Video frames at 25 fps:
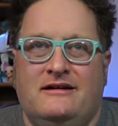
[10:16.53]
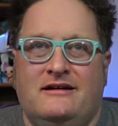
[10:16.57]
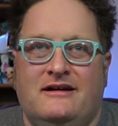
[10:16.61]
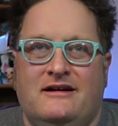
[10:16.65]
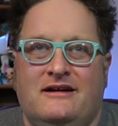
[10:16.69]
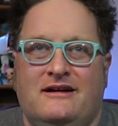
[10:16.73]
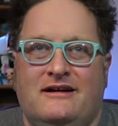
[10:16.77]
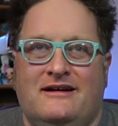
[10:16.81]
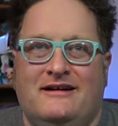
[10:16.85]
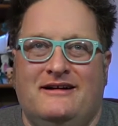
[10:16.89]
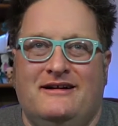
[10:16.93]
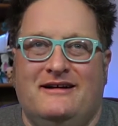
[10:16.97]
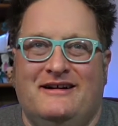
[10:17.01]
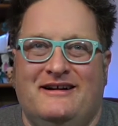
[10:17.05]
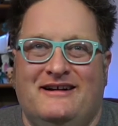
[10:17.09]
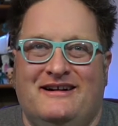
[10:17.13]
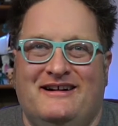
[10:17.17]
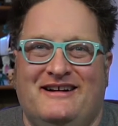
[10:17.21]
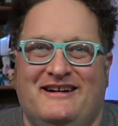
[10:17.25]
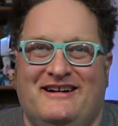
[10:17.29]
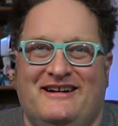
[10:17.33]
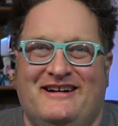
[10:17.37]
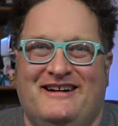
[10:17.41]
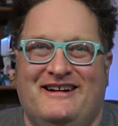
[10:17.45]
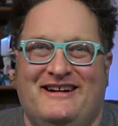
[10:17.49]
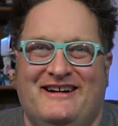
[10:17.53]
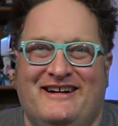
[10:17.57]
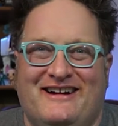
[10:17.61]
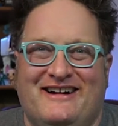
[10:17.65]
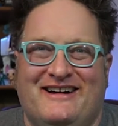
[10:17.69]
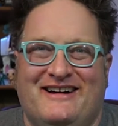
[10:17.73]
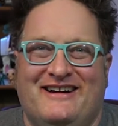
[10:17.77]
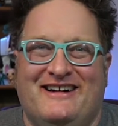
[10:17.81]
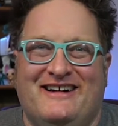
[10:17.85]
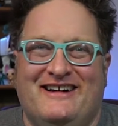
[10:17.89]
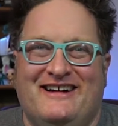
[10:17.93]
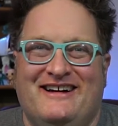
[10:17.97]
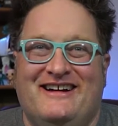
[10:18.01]

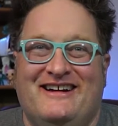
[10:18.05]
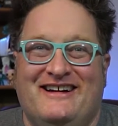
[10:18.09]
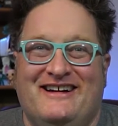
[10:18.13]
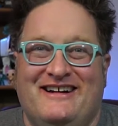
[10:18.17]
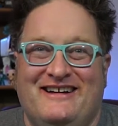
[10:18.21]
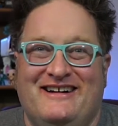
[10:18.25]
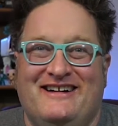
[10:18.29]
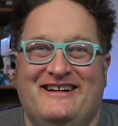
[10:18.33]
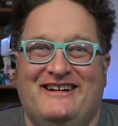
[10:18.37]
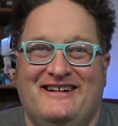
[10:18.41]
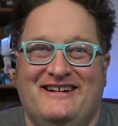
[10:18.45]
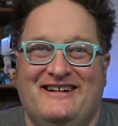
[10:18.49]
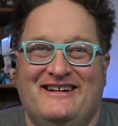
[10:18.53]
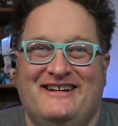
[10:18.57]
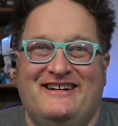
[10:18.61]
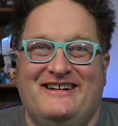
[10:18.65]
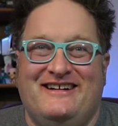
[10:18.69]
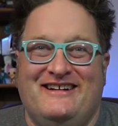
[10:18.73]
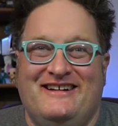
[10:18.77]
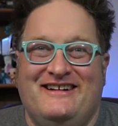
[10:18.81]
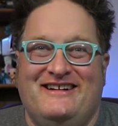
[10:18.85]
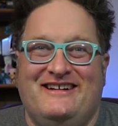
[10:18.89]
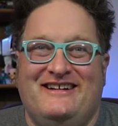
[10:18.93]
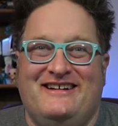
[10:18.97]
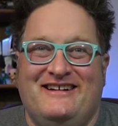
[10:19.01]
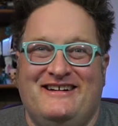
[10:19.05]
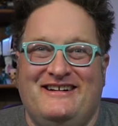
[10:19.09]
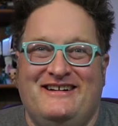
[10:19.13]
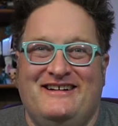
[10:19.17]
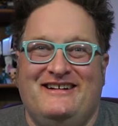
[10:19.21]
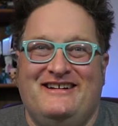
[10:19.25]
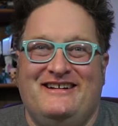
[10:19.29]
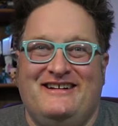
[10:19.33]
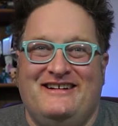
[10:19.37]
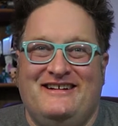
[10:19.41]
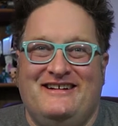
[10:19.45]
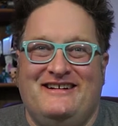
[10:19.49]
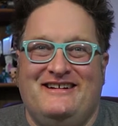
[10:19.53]

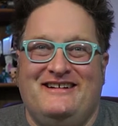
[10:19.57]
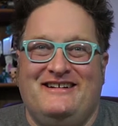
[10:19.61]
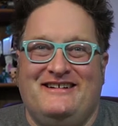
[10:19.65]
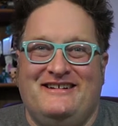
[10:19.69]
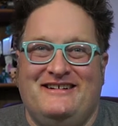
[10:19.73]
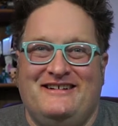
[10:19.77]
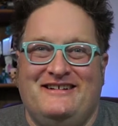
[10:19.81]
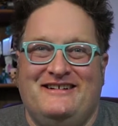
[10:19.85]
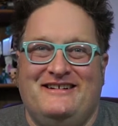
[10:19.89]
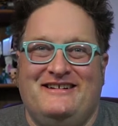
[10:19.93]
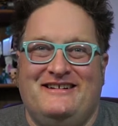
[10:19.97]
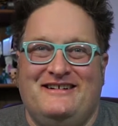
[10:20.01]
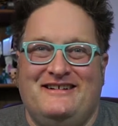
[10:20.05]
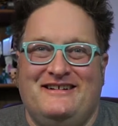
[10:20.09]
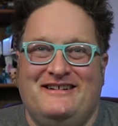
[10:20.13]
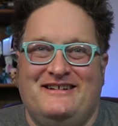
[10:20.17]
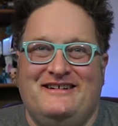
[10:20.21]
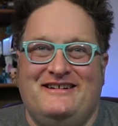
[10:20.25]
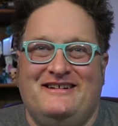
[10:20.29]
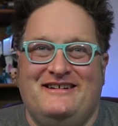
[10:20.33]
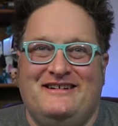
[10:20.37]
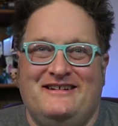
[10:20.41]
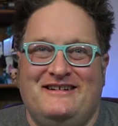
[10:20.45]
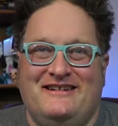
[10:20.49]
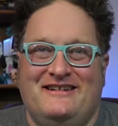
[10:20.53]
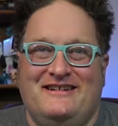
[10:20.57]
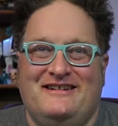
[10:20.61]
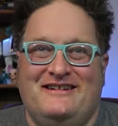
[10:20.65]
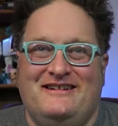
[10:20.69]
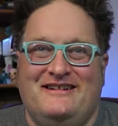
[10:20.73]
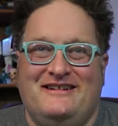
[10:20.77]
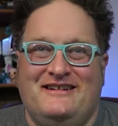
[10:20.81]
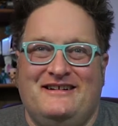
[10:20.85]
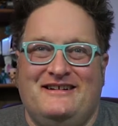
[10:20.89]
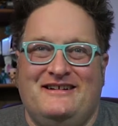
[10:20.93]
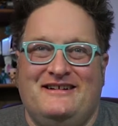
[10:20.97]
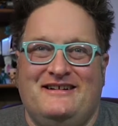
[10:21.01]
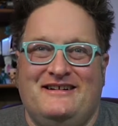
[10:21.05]

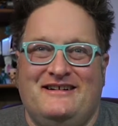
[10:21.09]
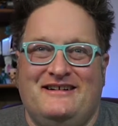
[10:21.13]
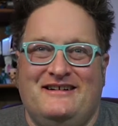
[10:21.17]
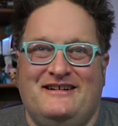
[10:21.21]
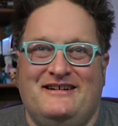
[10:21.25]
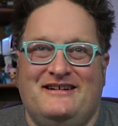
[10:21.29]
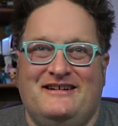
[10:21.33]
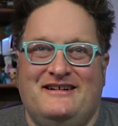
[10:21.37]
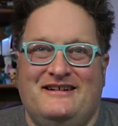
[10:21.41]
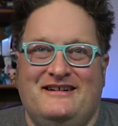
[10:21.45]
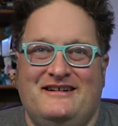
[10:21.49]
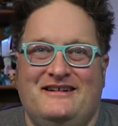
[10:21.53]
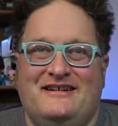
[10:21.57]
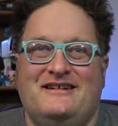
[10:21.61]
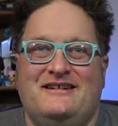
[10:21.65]
(not speaking)